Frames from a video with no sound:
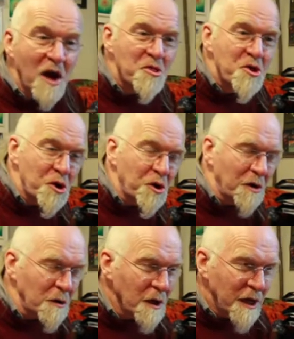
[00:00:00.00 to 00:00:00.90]

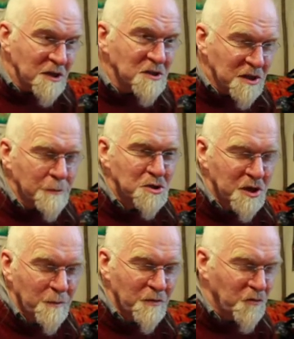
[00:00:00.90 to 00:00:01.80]
other in some
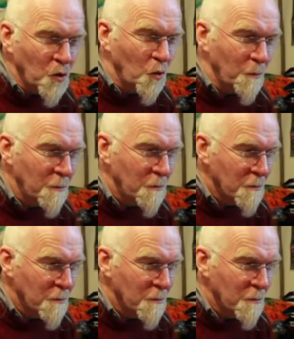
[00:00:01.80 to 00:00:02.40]
shape or form